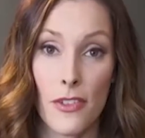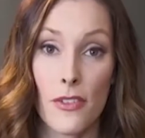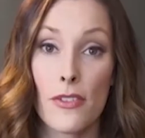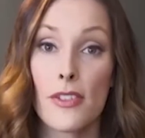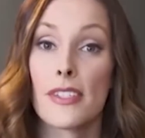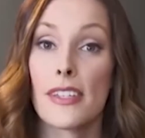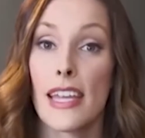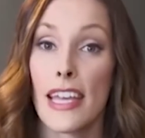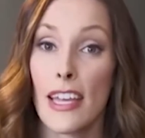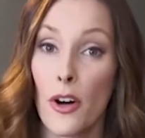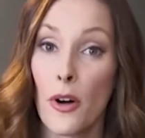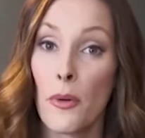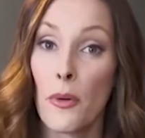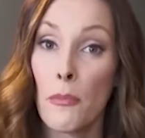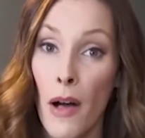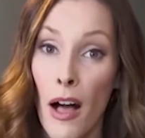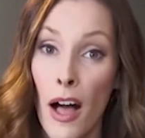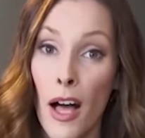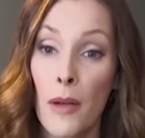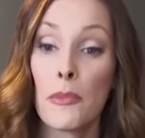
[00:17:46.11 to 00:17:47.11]
you're a stay-at-home
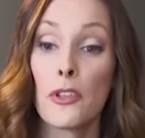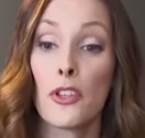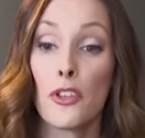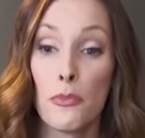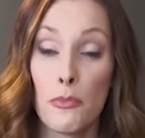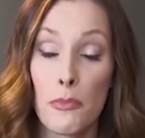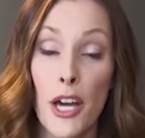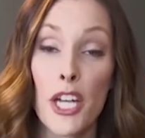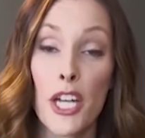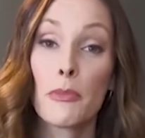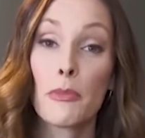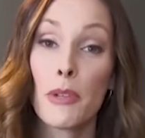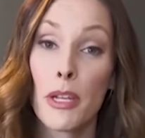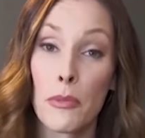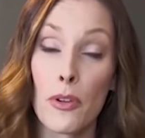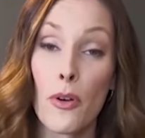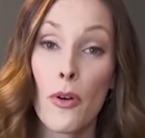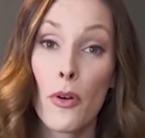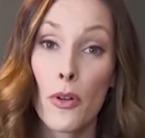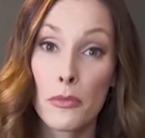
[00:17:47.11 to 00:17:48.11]
mom, you better be able
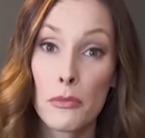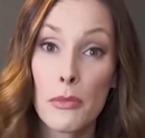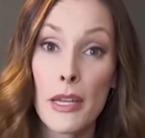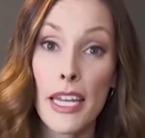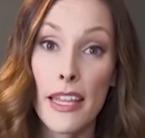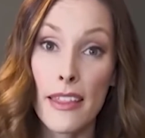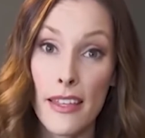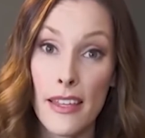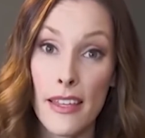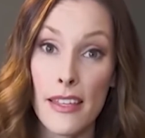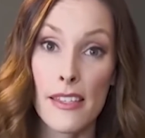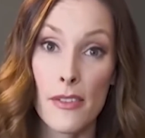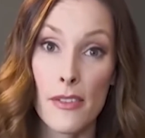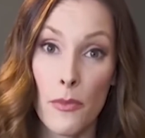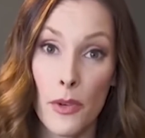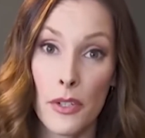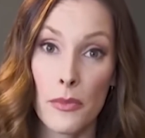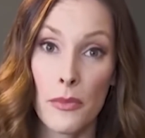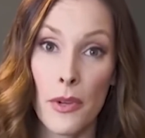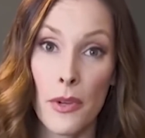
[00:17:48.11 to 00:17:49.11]
to hold many things in
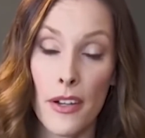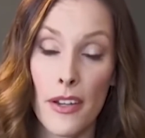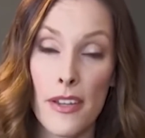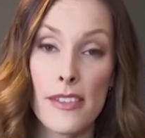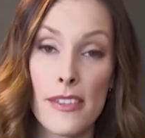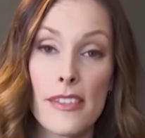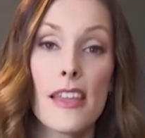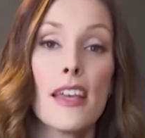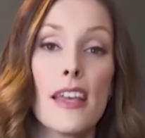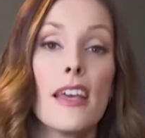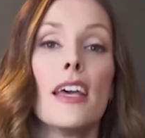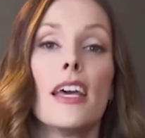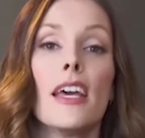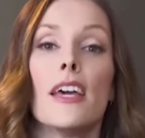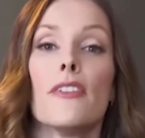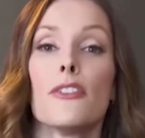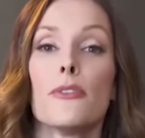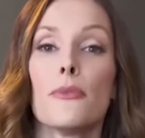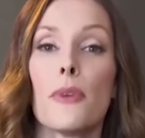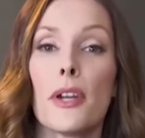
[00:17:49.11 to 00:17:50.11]
one awareness.
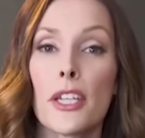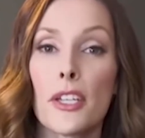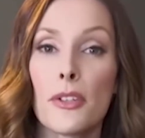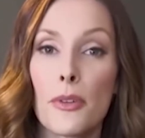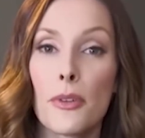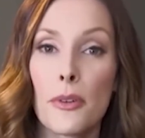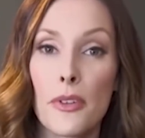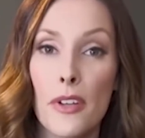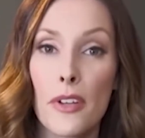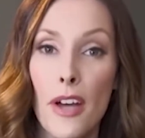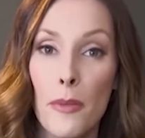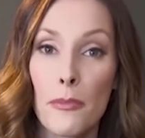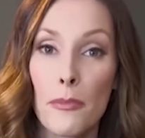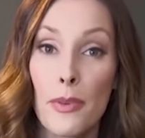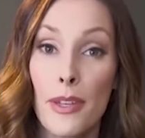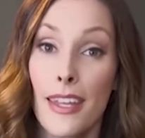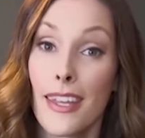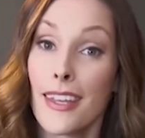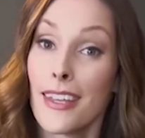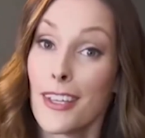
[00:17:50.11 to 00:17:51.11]
If you're running your own
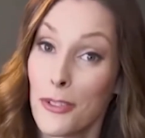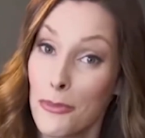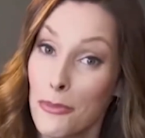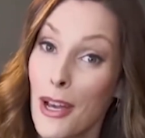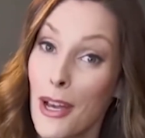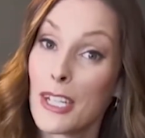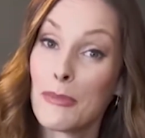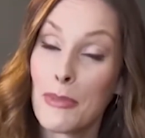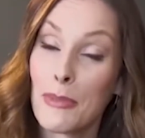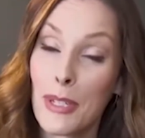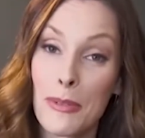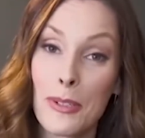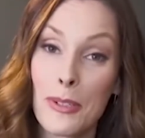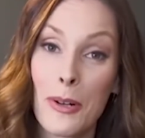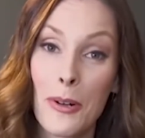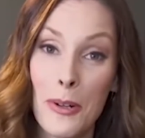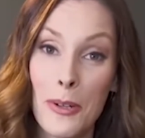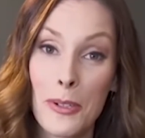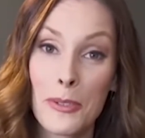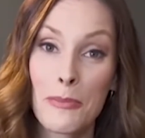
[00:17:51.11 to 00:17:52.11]
company, you better be able to
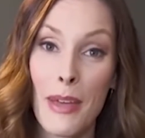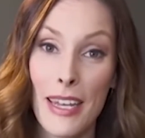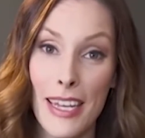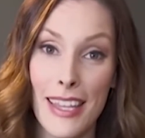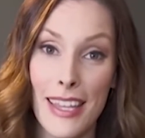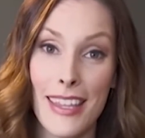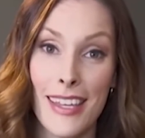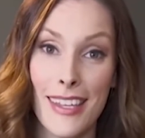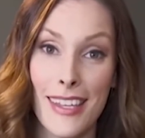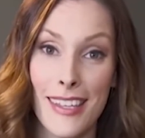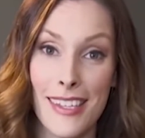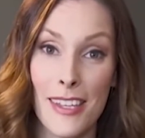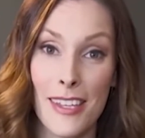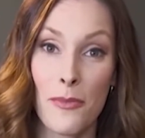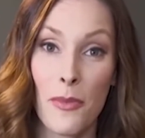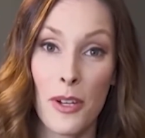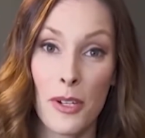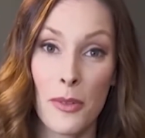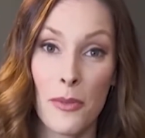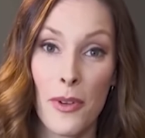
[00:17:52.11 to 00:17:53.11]
hold many things in
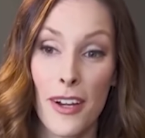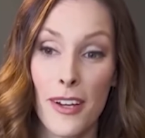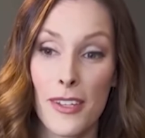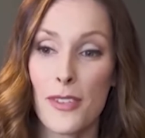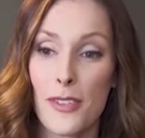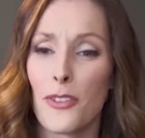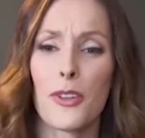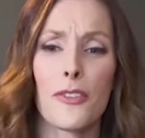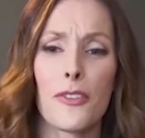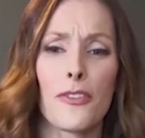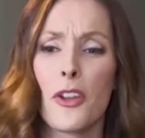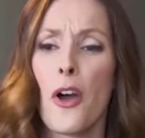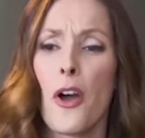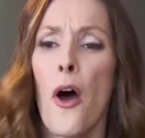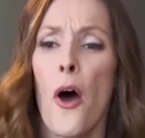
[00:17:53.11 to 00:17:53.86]
one awareness. If you're even